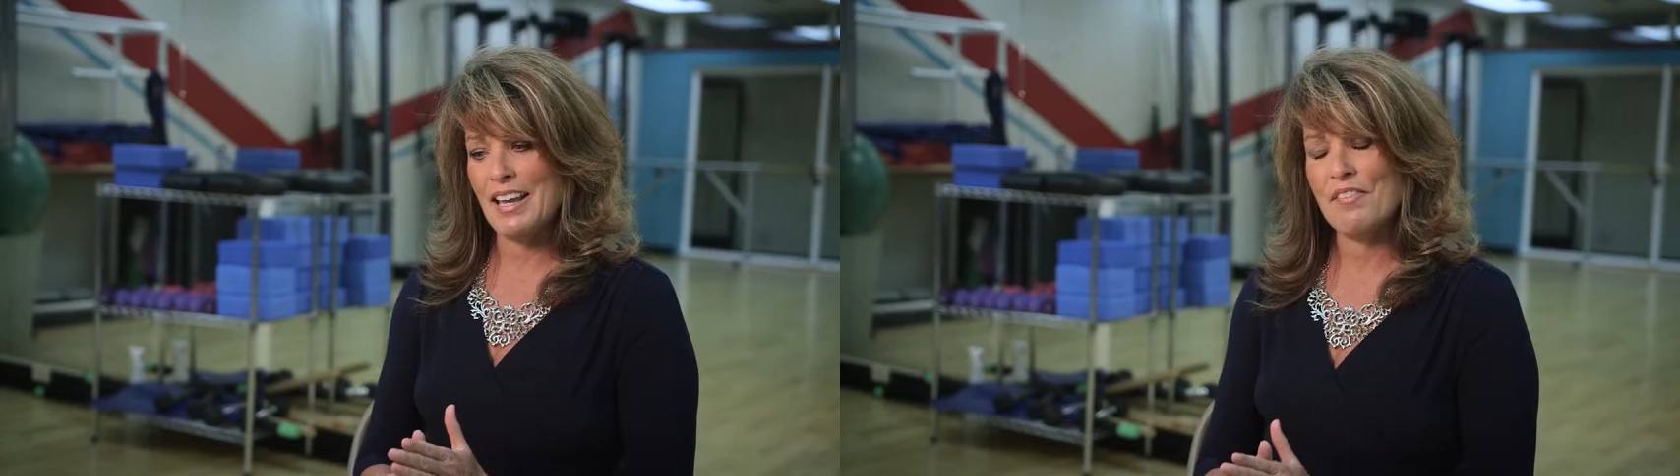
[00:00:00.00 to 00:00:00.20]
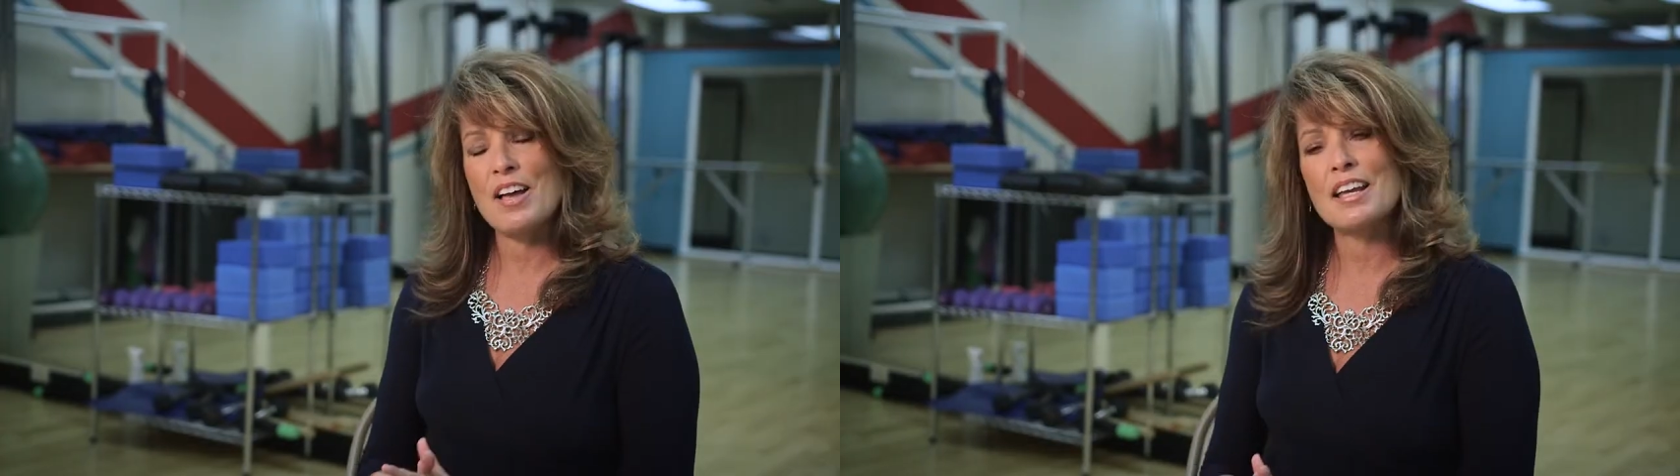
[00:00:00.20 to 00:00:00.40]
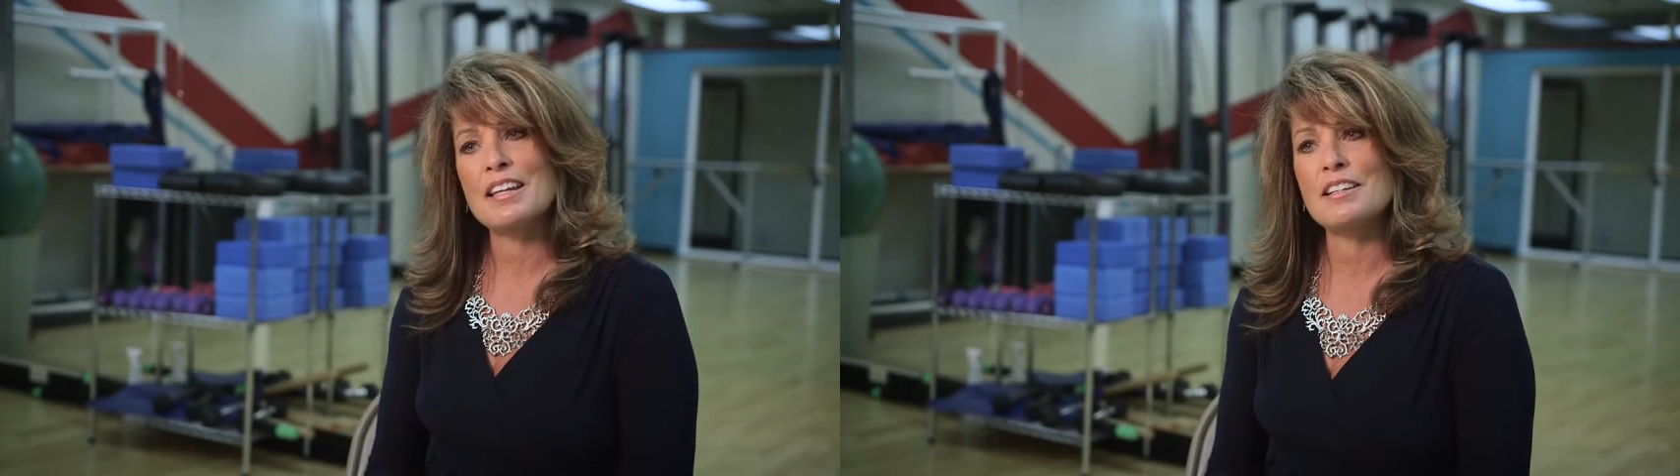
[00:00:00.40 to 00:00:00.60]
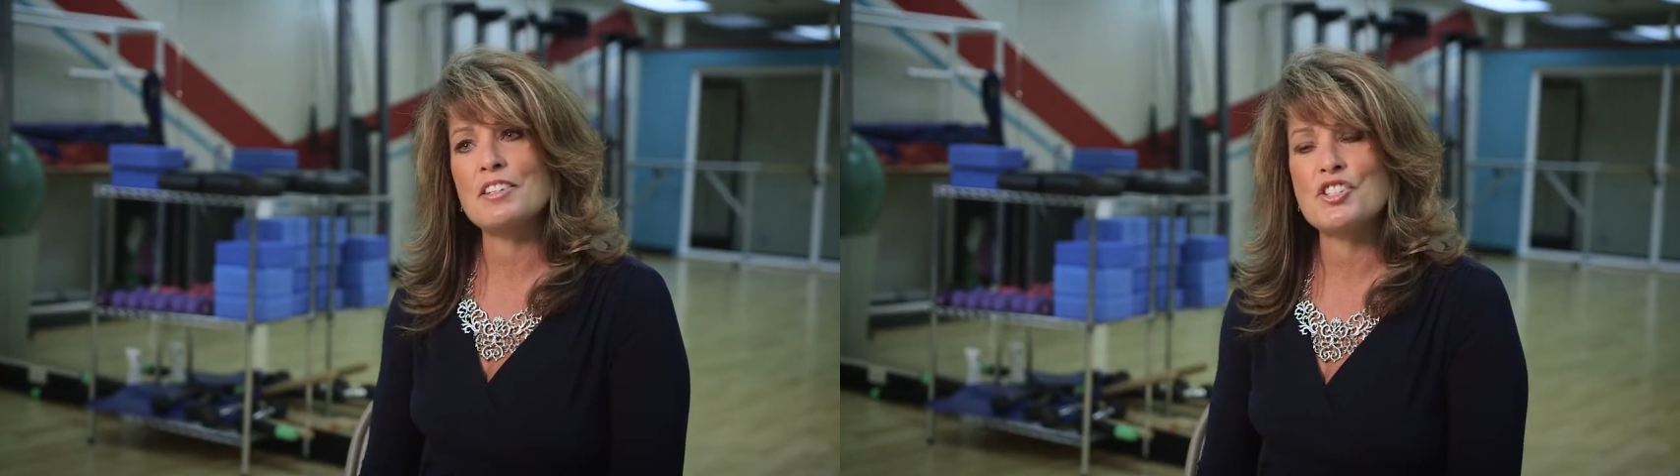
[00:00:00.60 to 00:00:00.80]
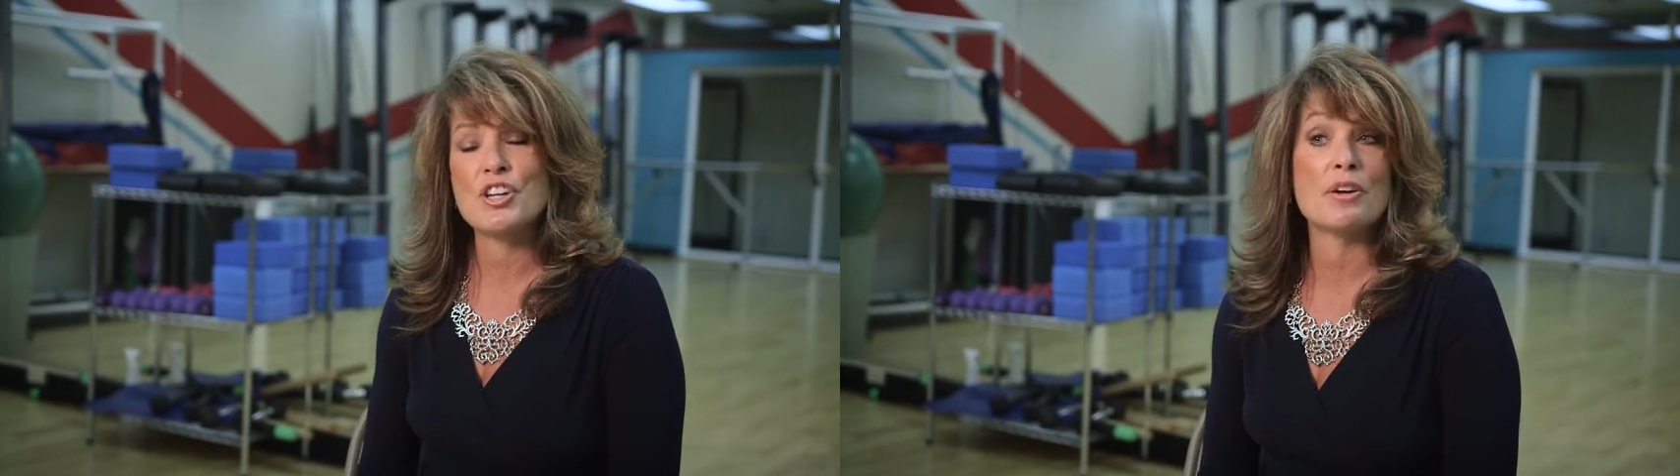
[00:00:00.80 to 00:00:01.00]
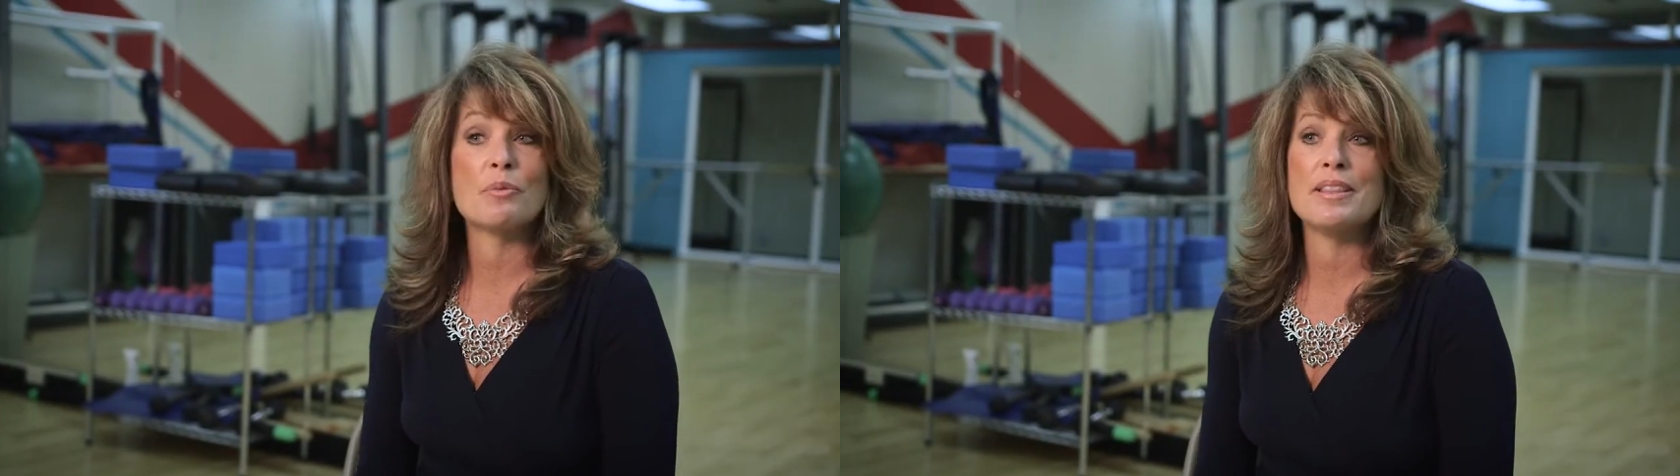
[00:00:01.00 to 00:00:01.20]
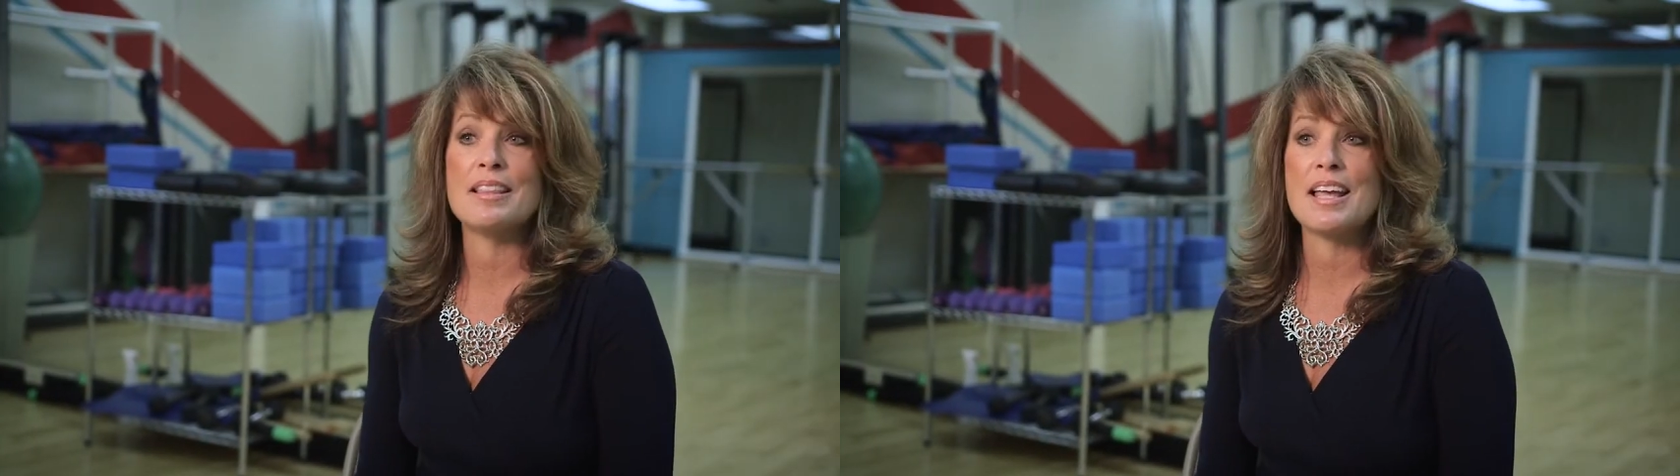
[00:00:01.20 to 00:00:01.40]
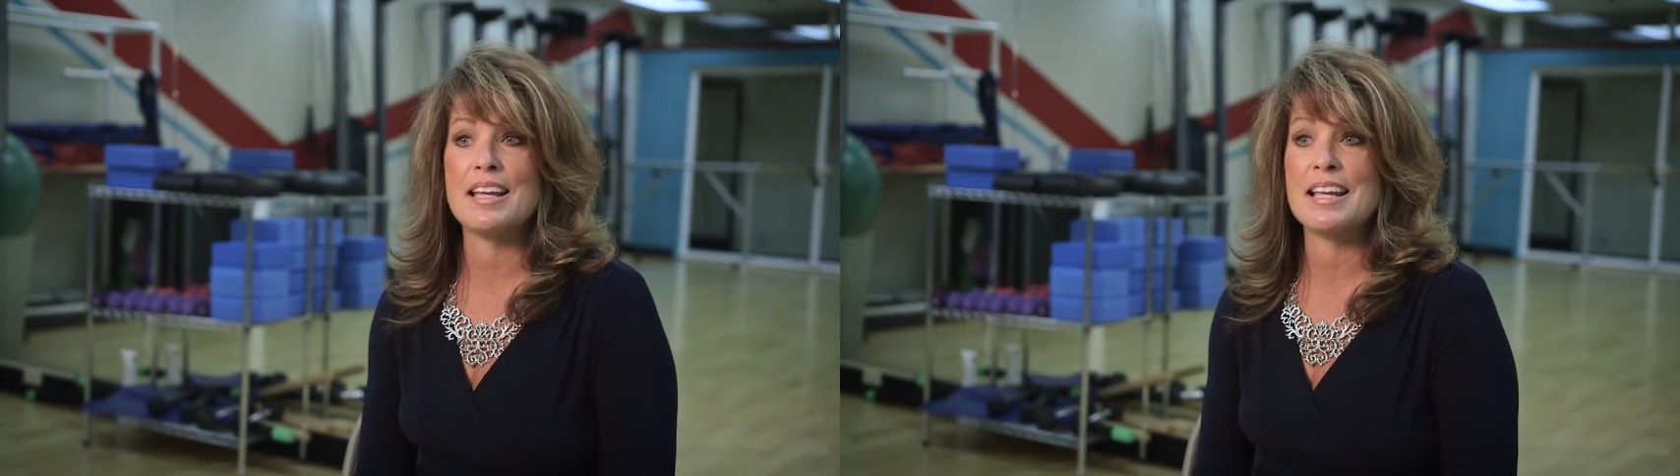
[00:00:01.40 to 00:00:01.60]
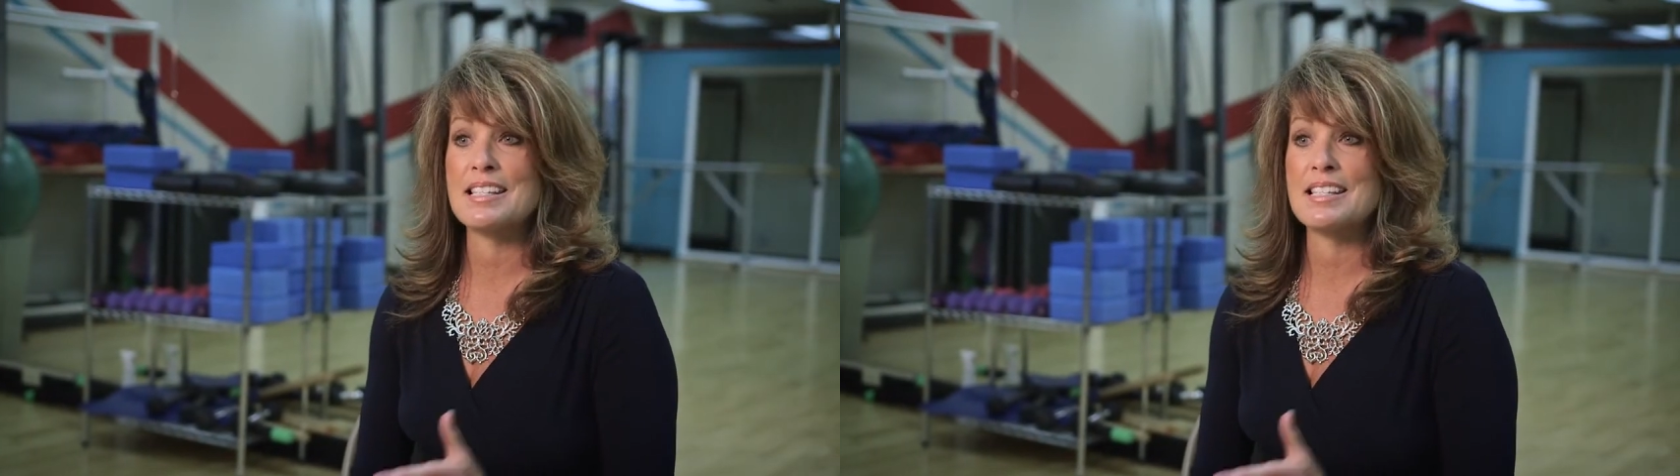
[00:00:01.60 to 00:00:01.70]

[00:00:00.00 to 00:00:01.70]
If I can share one thing,